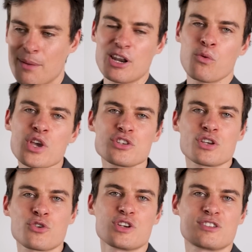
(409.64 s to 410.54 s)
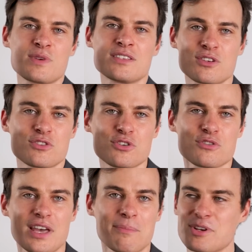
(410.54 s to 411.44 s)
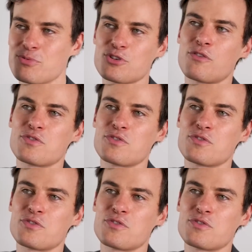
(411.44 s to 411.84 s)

I mean, I wish that Chris Minns could do that, but he was